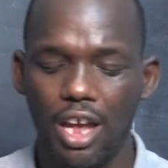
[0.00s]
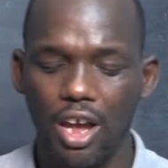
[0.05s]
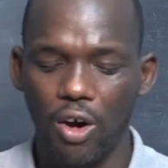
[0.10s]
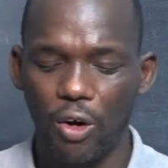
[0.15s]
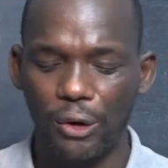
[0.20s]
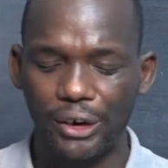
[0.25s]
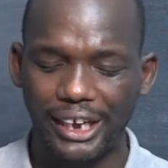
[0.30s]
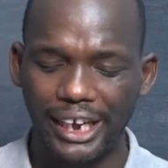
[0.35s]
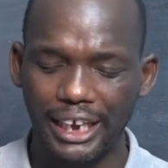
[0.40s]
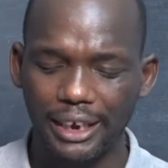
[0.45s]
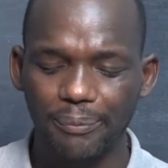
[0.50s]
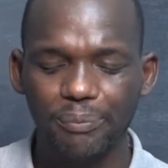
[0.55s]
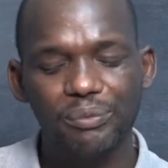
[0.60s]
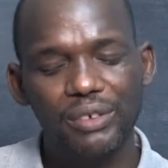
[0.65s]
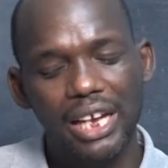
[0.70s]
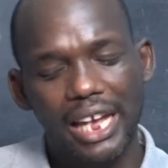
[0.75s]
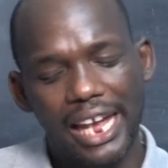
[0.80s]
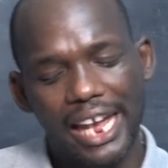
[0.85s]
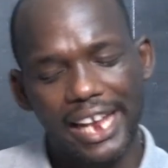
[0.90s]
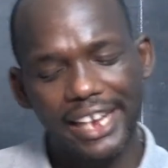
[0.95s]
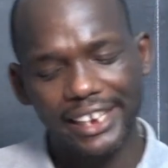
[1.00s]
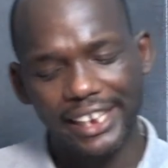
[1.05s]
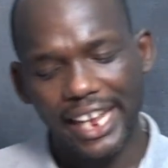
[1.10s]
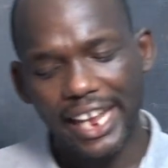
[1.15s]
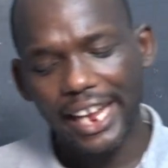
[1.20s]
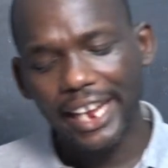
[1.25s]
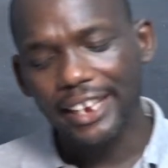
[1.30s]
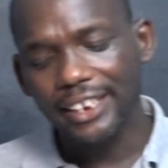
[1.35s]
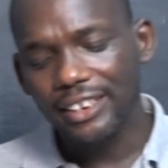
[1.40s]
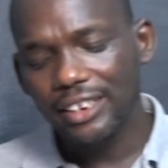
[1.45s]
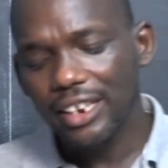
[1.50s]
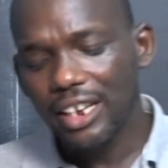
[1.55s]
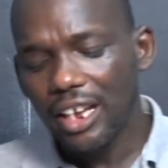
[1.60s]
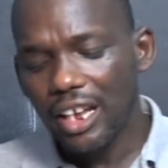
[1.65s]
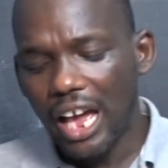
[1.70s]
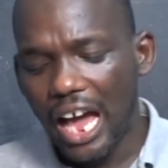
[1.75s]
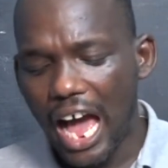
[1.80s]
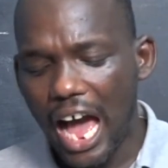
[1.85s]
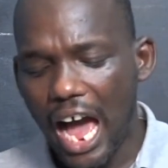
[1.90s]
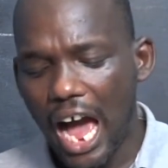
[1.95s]
Okay, and then
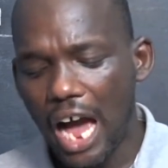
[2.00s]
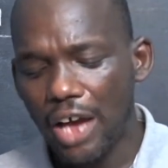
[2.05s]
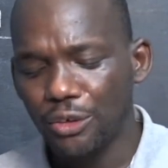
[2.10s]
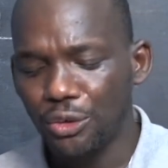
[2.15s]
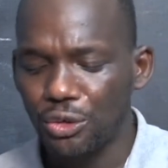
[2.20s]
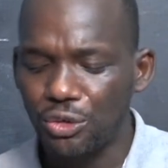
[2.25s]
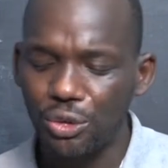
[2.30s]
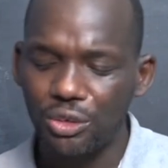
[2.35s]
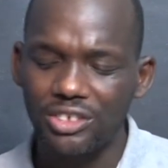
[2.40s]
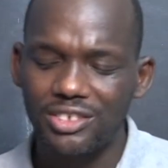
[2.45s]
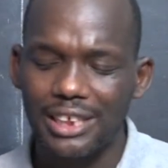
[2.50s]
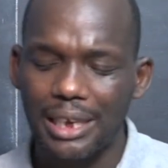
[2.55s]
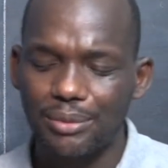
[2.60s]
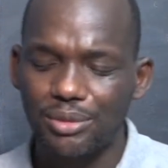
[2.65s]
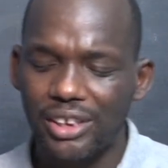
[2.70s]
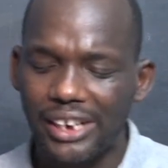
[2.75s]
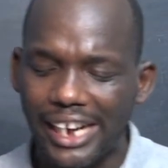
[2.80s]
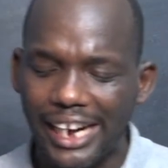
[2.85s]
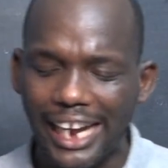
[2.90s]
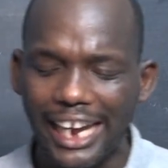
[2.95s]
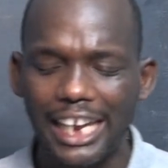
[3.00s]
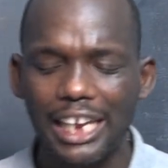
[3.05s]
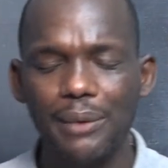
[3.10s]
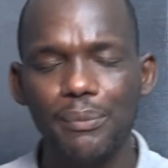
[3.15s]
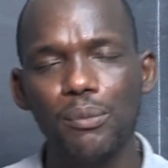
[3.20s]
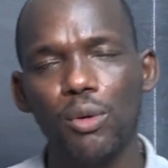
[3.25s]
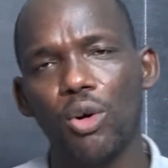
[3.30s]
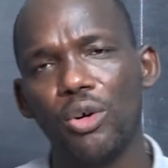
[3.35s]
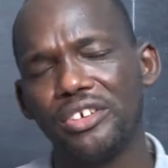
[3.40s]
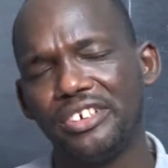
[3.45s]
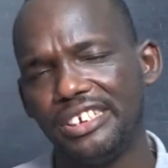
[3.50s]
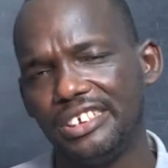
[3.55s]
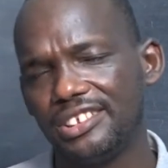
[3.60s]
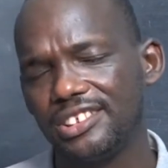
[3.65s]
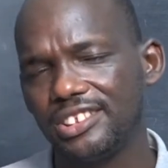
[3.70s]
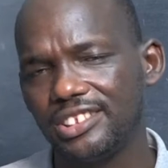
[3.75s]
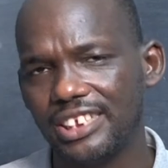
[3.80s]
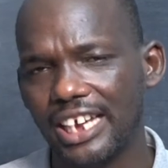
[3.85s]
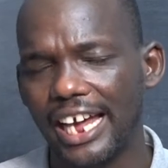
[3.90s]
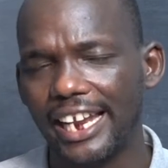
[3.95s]
you should subscribe on
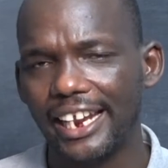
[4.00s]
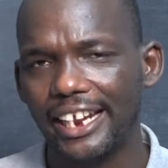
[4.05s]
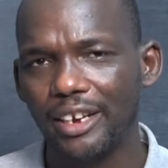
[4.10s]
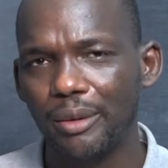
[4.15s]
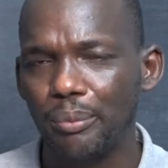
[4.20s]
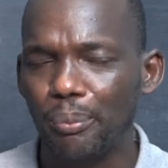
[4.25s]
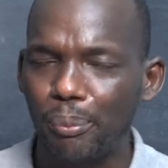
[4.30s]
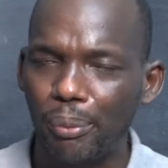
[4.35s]
this channel.